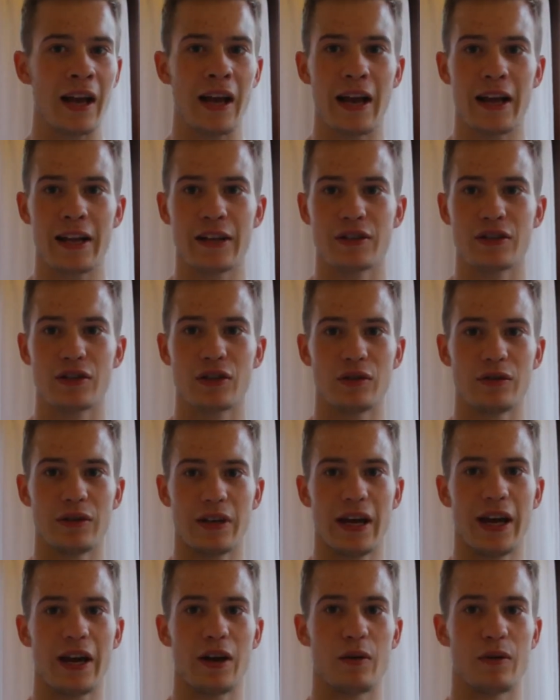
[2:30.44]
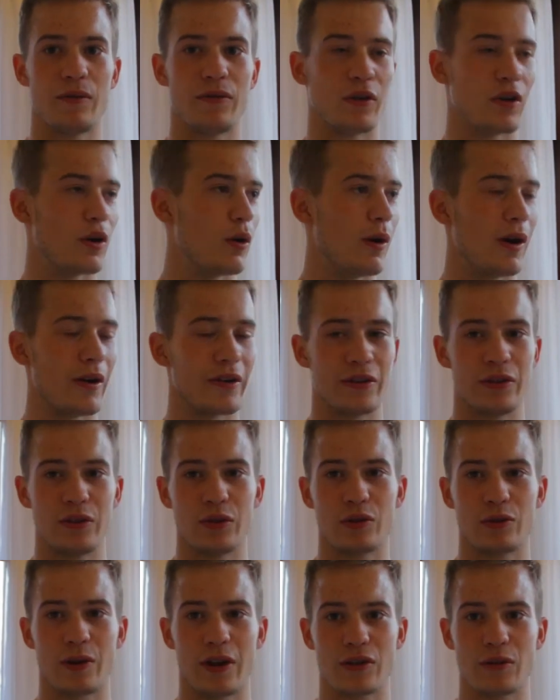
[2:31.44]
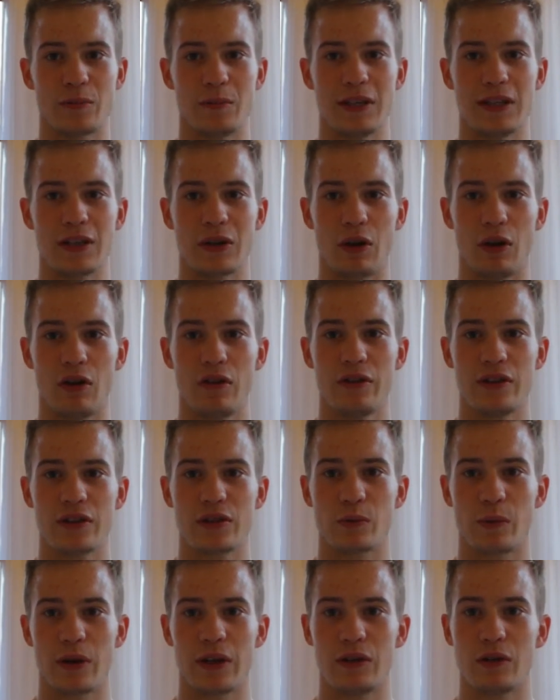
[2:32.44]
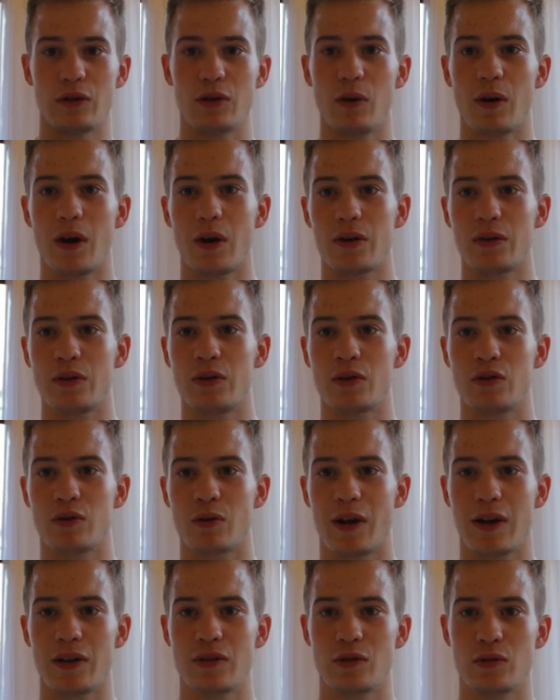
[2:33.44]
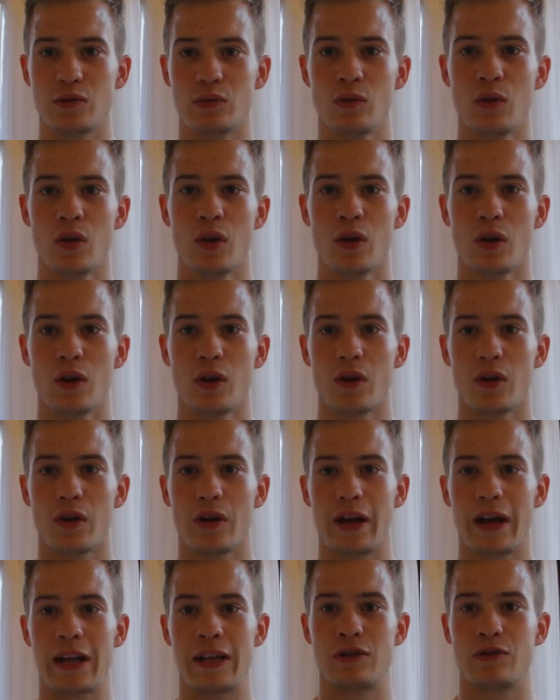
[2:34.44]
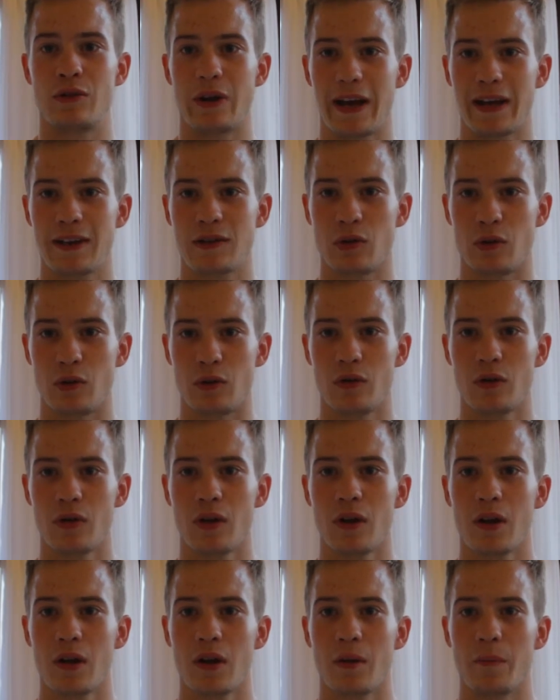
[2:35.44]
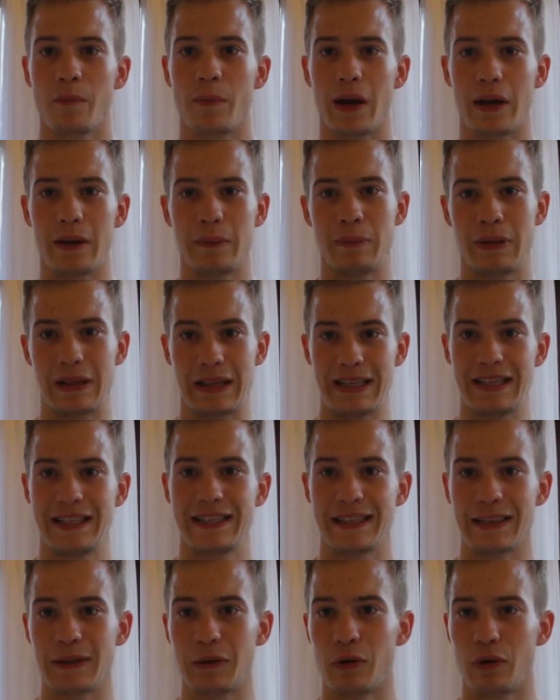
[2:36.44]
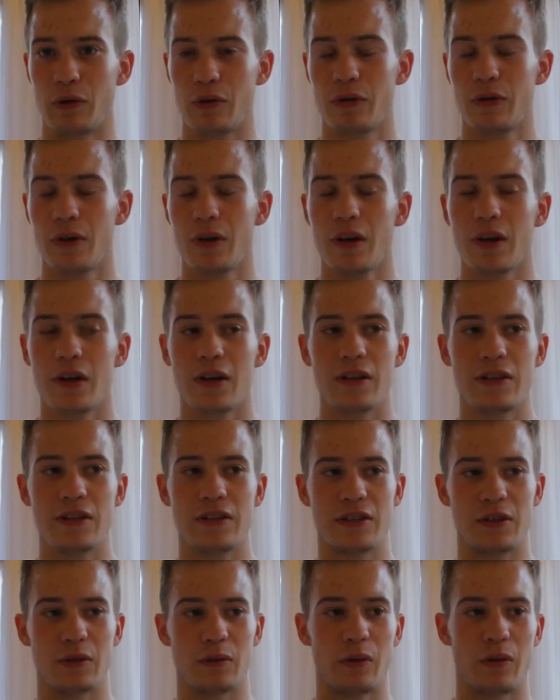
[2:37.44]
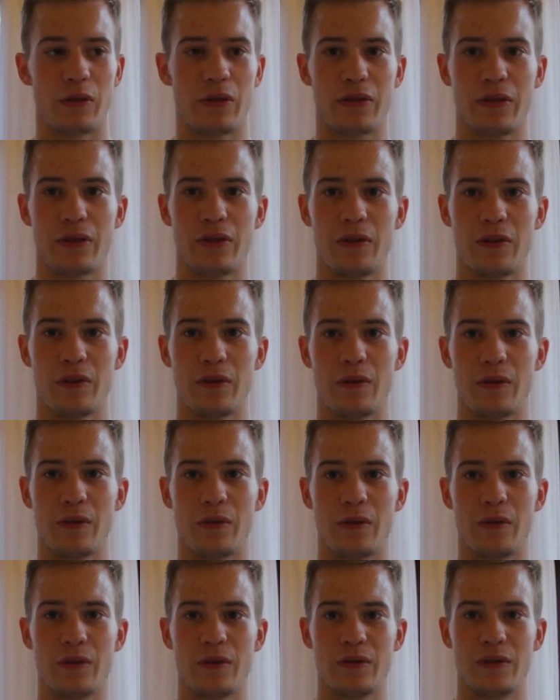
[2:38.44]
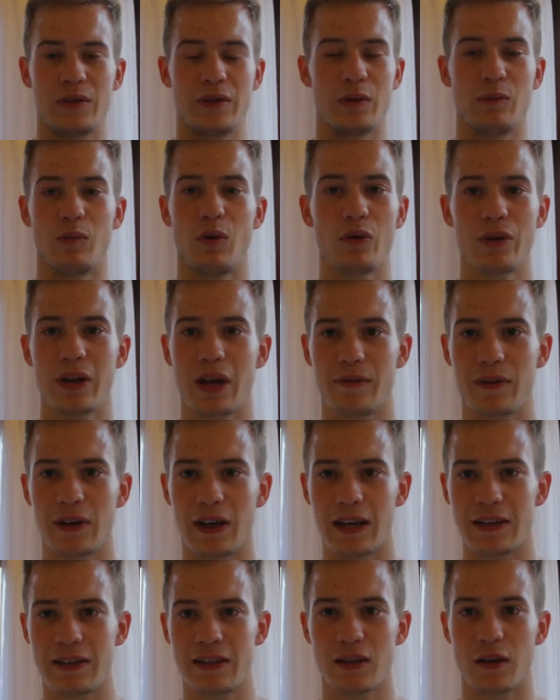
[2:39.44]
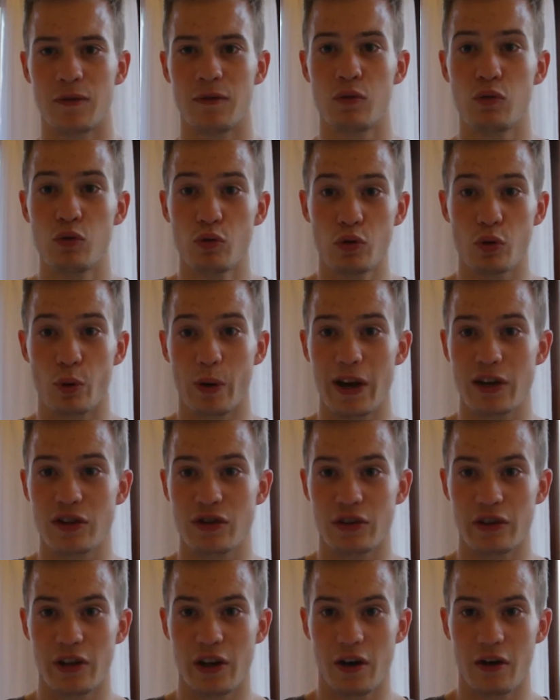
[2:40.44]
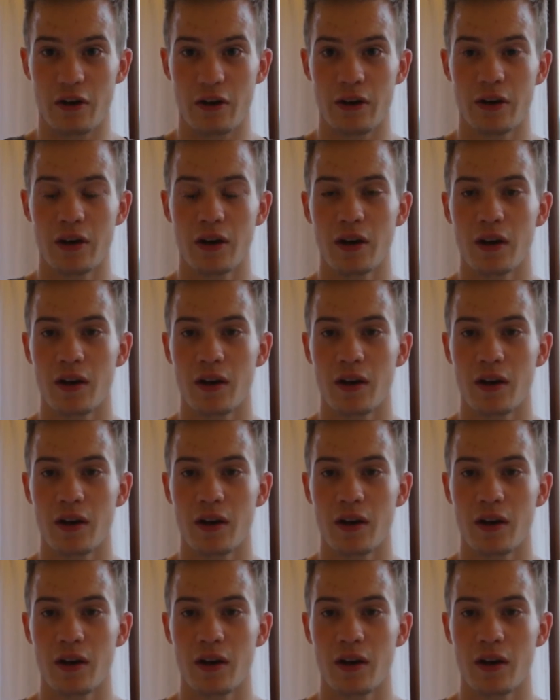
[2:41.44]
And so now if you go out and you try to meet a girl this way, and you go out and you try to attract her by pleasing her, she won't have an idea of who you actually are.